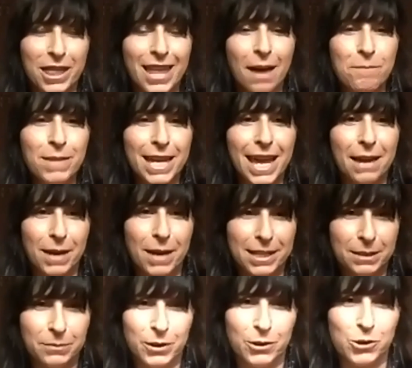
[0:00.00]
that began my
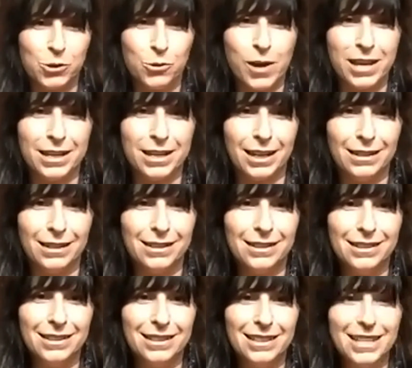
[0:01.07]
spiritual awakening.
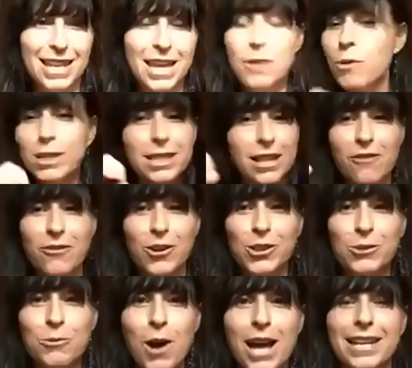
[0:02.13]
It was the
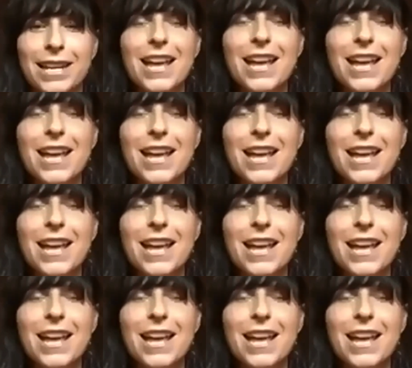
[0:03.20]
first one.